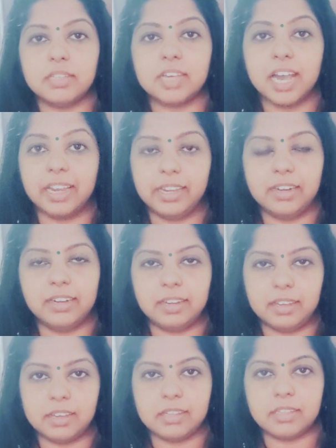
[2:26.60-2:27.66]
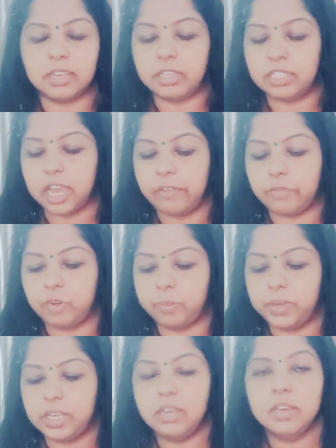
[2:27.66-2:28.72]
is IELTS. It have to
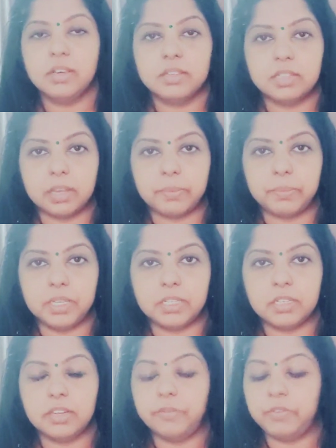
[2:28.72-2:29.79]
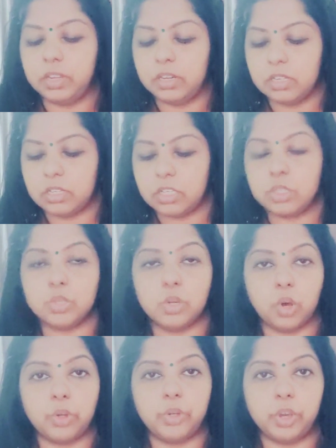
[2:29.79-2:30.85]
be submitted if English is
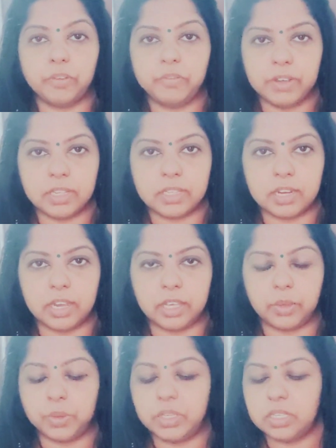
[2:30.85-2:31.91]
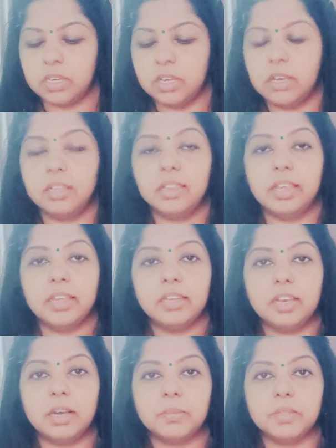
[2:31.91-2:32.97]
not your first language. Then
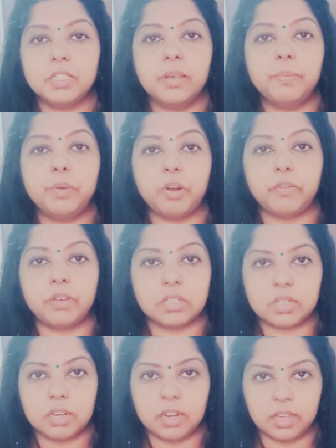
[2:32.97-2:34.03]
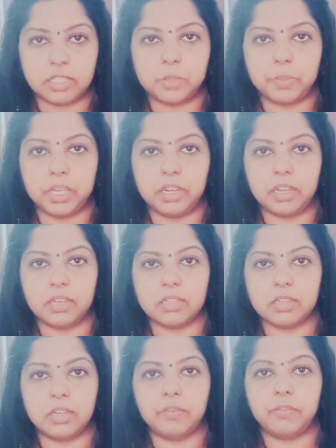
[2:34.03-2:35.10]
comes the professional experience
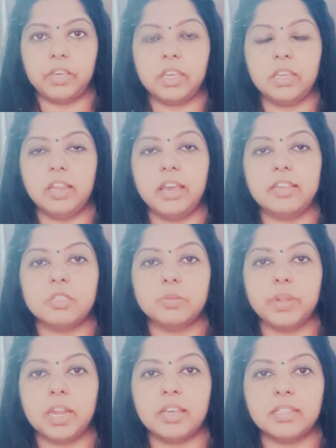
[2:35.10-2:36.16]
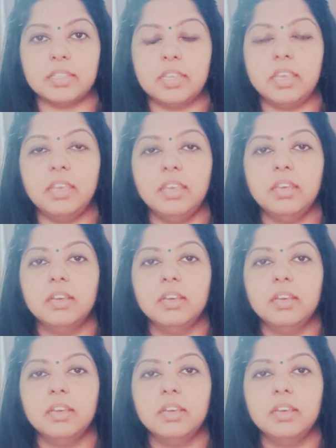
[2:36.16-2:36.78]
certificate as well as the